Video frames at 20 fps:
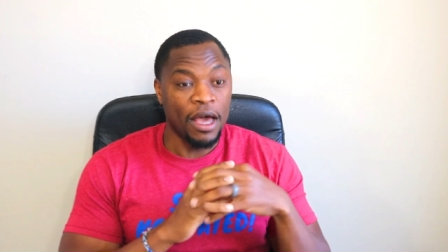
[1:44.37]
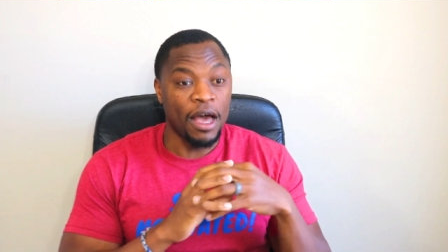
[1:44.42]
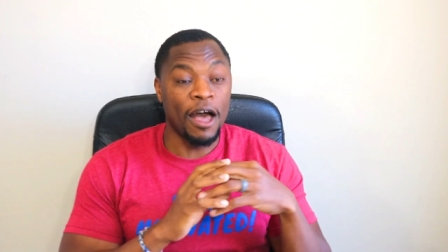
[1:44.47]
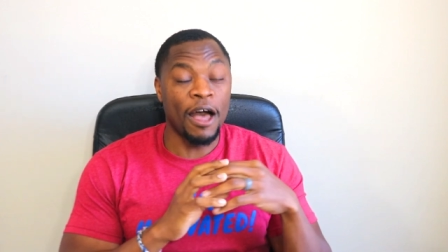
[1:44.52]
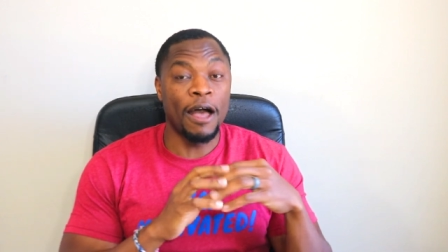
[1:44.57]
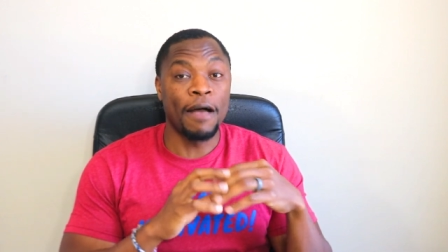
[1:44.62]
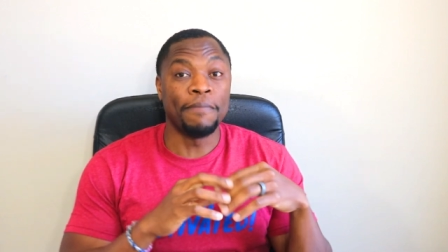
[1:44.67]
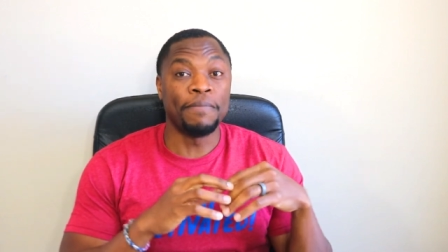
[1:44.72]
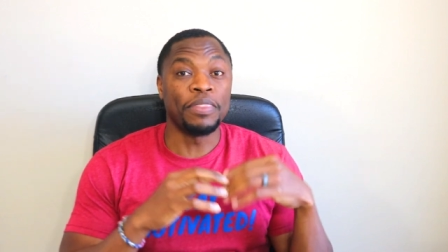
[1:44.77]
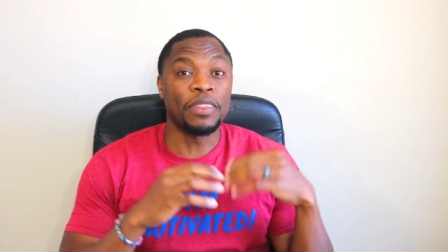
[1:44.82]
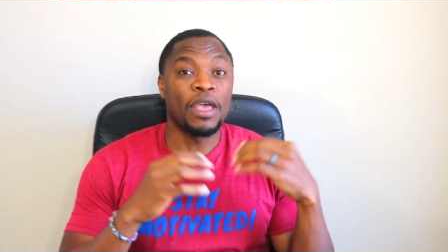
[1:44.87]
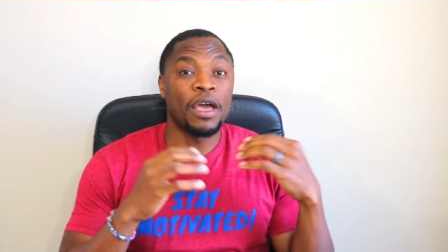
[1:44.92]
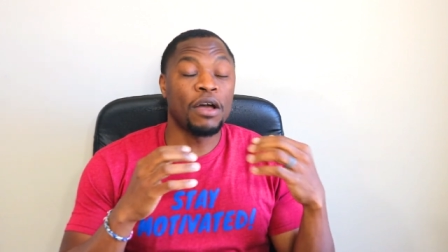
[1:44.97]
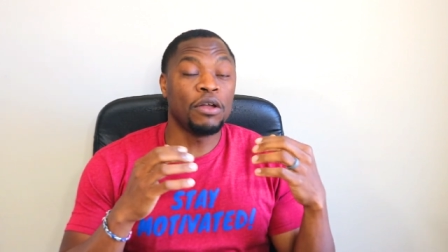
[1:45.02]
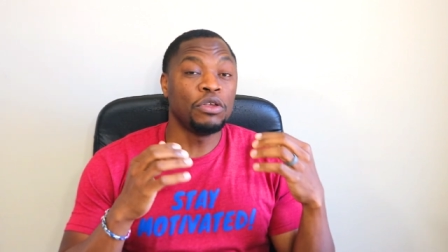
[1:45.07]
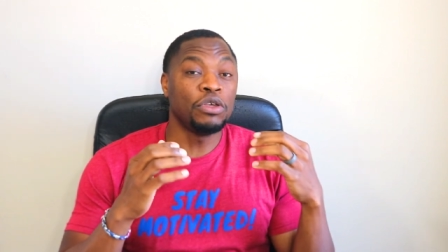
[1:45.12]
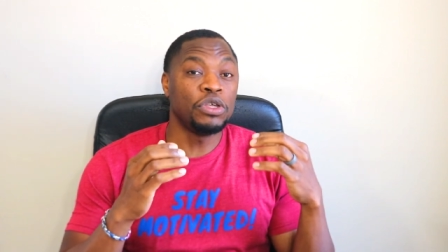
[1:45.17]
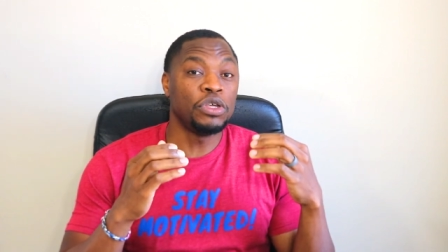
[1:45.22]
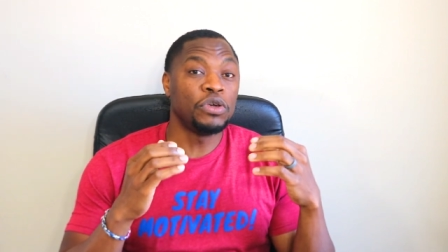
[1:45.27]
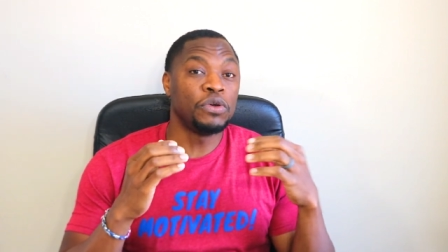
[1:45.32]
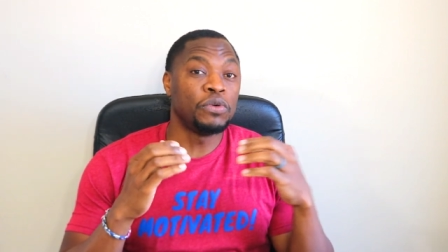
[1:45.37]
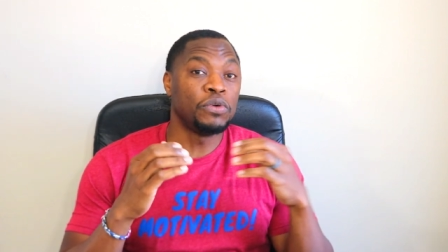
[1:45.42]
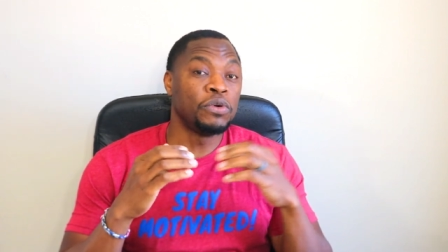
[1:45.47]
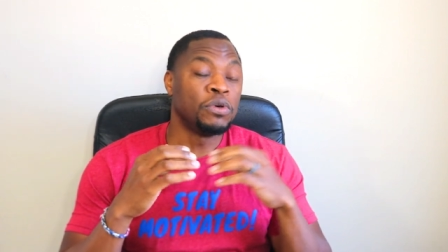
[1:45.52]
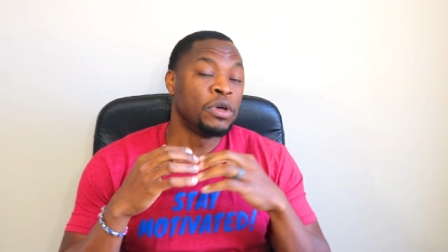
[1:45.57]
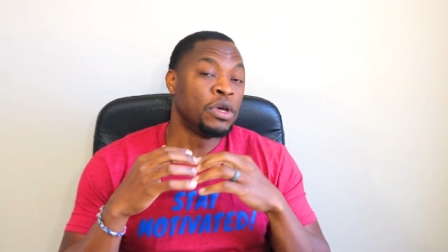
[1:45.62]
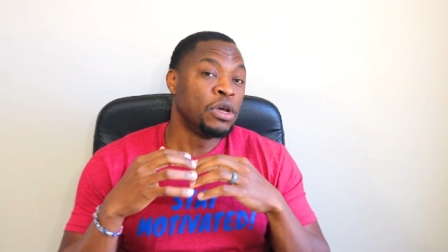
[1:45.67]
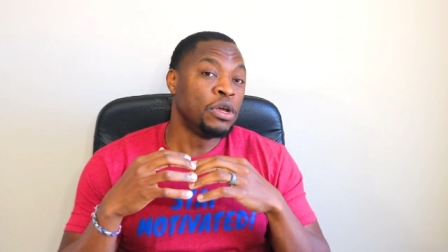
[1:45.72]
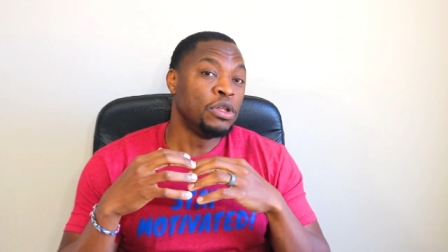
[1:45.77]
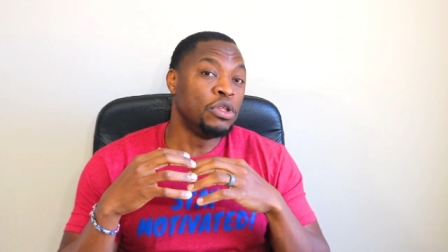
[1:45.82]
Um, how do
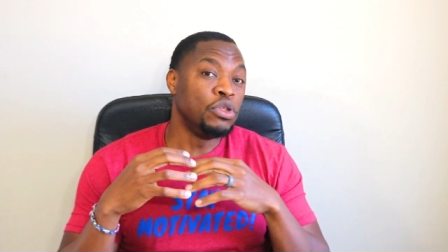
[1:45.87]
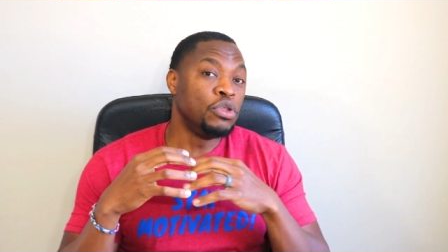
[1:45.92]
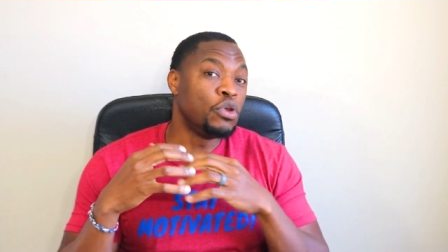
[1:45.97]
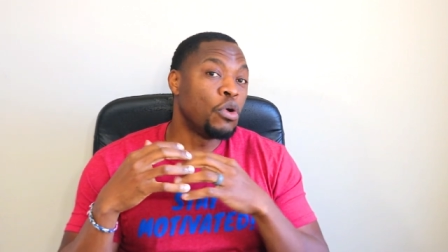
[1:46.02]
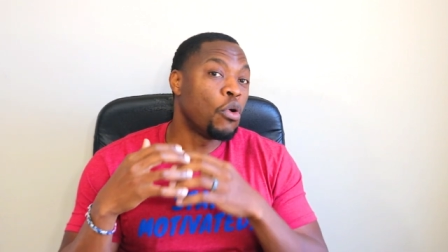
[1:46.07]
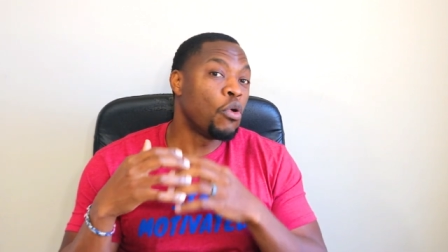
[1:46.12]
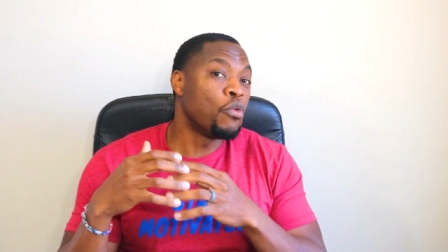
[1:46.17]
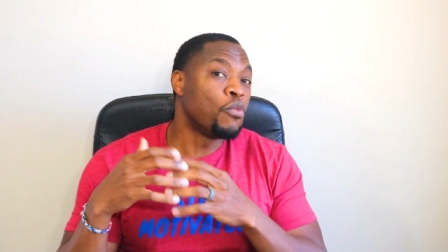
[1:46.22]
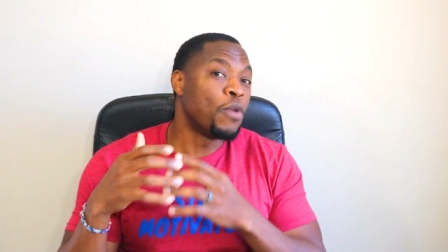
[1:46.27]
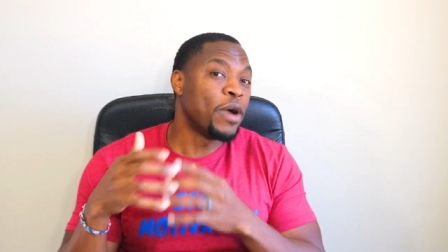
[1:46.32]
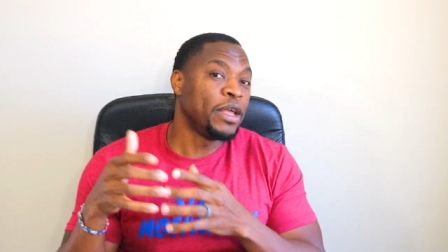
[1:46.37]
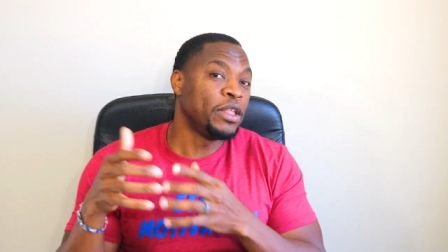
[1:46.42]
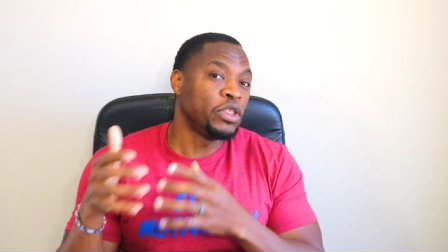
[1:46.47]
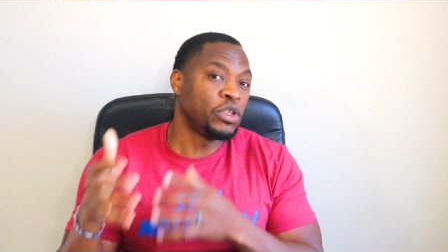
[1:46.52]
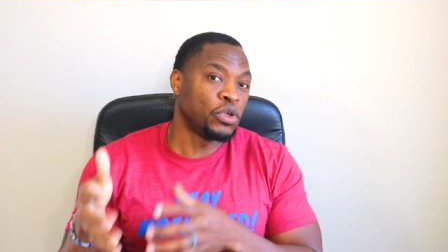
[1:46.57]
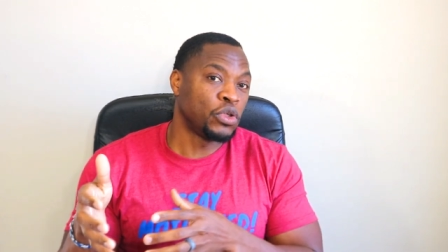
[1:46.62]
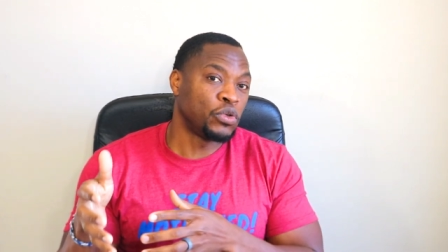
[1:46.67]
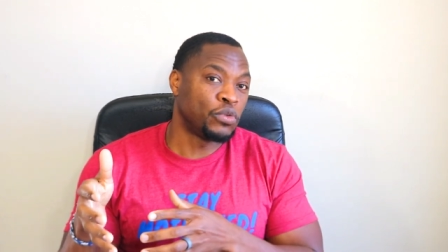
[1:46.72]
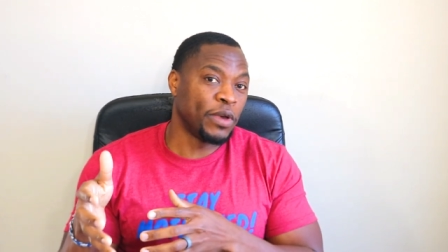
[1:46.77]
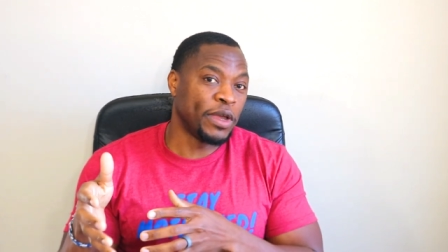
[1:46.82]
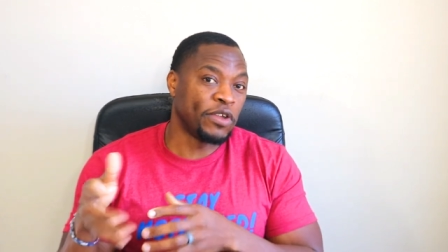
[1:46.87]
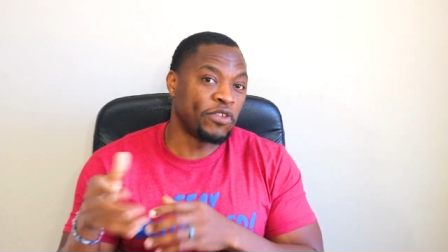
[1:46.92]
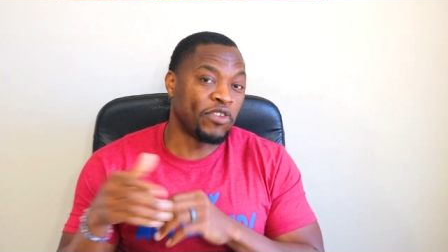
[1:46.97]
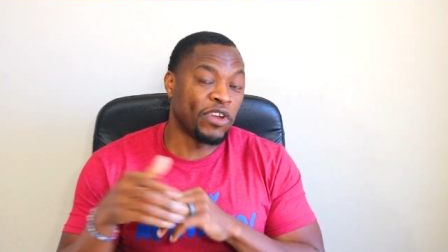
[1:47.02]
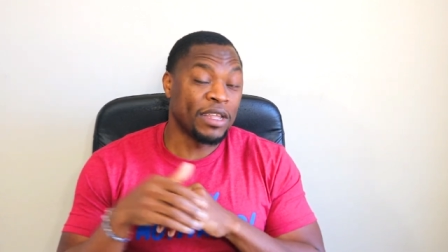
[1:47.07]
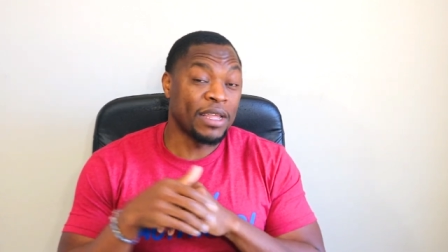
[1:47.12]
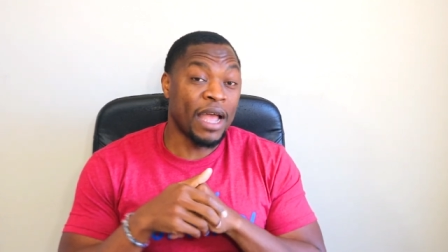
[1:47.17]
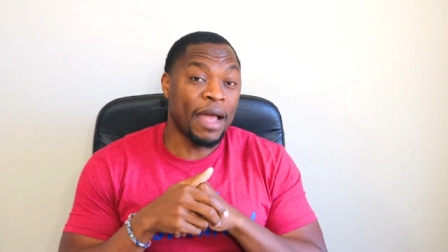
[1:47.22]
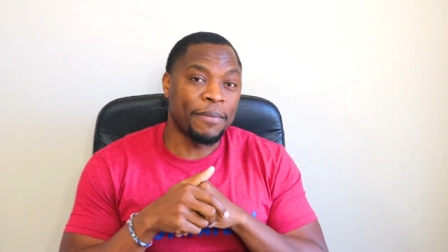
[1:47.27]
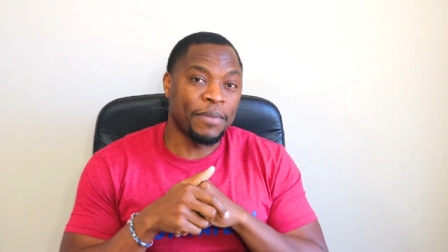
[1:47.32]
you know when to swing
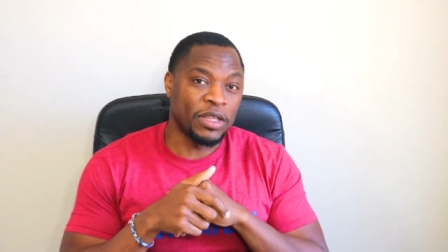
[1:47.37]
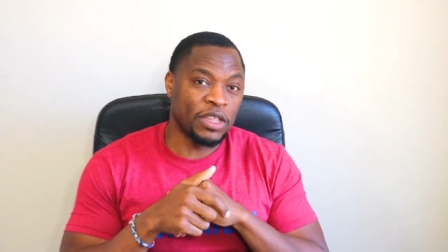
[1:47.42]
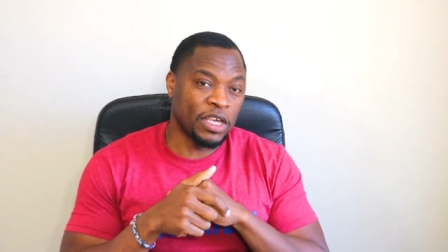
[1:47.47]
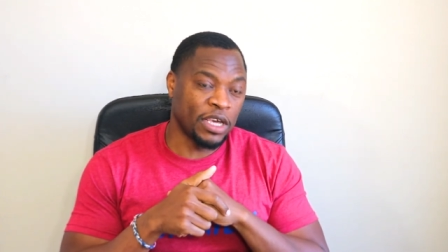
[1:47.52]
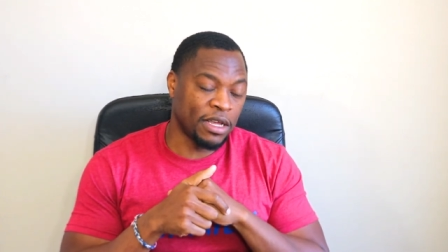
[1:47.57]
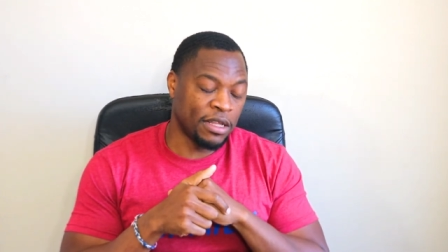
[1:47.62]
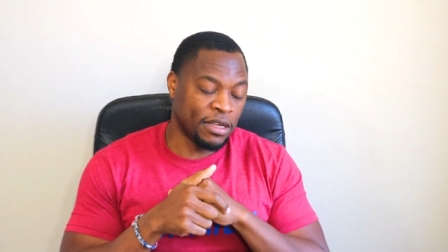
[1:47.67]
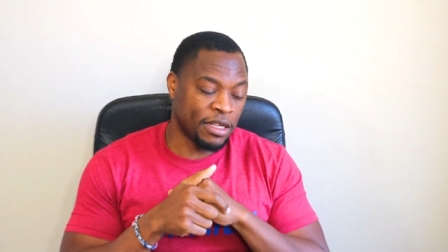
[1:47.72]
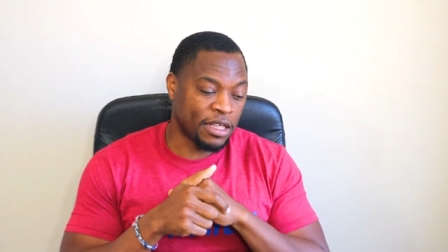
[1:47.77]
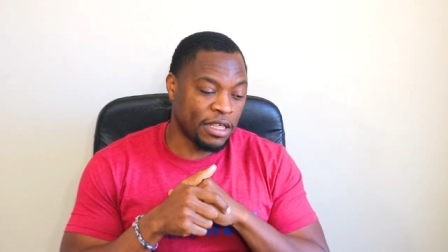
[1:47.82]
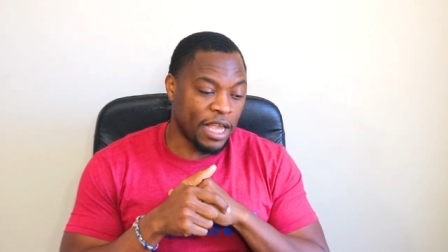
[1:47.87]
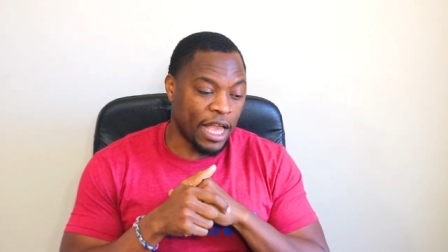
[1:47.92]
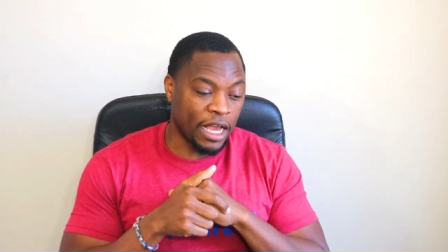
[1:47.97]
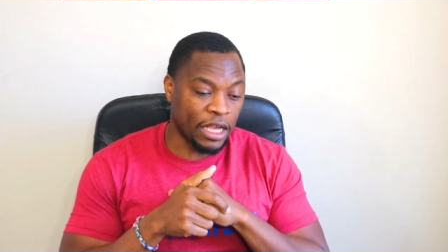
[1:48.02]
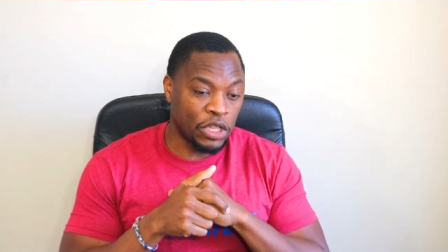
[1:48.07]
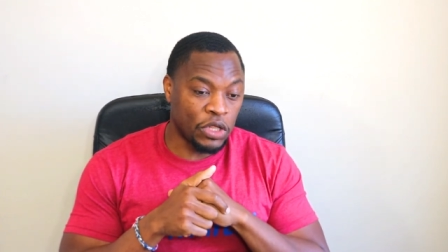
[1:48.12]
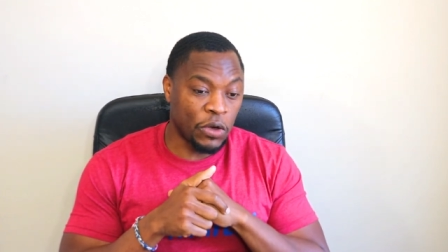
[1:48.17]
trade that particular stock?